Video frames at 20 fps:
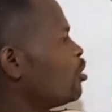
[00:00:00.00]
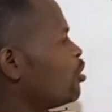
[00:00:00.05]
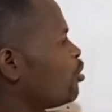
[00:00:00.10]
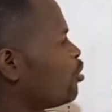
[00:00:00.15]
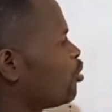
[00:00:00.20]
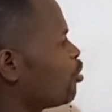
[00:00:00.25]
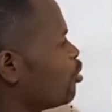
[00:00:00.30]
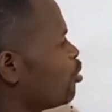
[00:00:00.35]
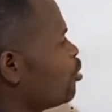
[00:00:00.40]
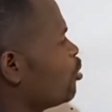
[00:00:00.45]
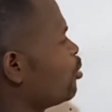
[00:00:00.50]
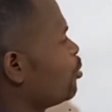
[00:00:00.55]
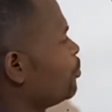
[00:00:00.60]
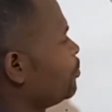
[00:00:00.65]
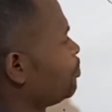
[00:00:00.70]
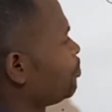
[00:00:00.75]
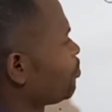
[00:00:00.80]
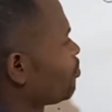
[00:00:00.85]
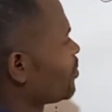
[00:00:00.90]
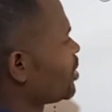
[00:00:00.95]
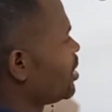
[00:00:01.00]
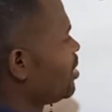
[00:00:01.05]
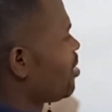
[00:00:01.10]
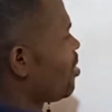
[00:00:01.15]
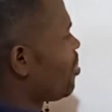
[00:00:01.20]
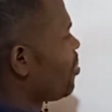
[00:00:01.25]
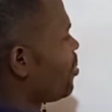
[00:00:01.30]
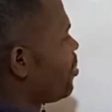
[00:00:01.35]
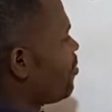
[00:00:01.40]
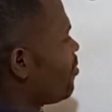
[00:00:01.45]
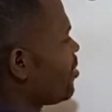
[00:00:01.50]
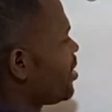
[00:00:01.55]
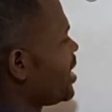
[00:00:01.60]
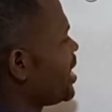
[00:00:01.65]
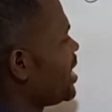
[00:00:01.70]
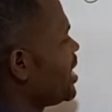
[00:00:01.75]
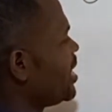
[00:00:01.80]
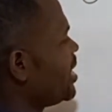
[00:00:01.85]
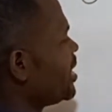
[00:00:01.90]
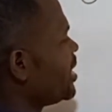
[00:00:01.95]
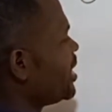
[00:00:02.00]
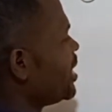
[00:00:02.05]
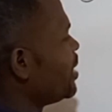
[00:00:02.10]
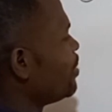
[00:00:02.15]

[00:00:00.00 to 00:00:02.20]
So 3